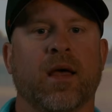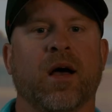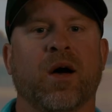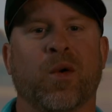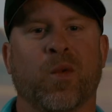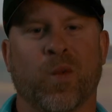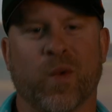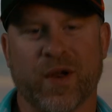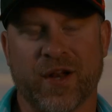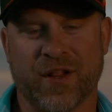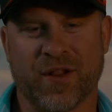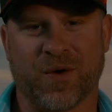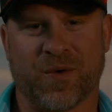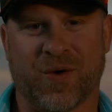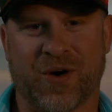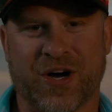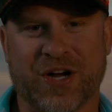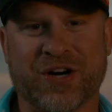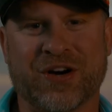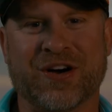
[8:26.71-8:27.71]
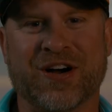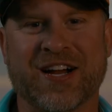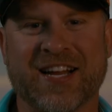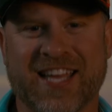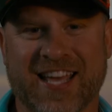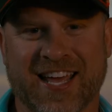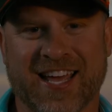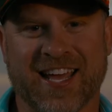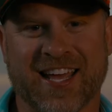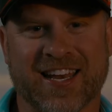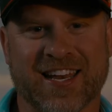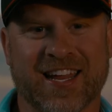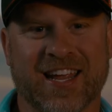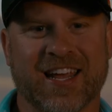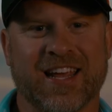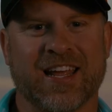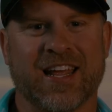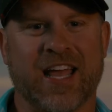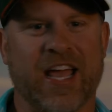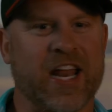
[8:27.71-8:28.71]
went in the water again.
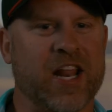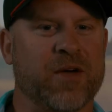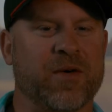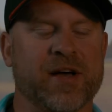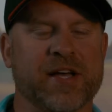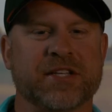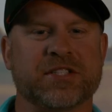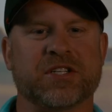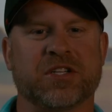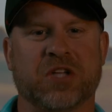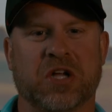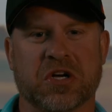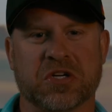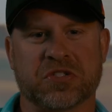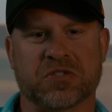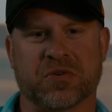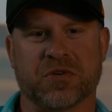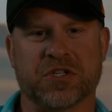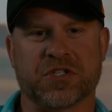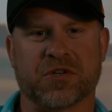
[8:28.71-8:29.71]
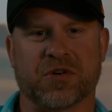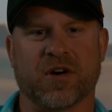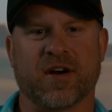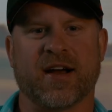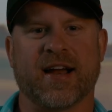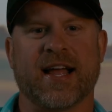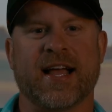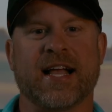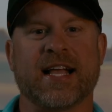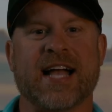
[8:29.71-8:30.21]
Anyways, long story short,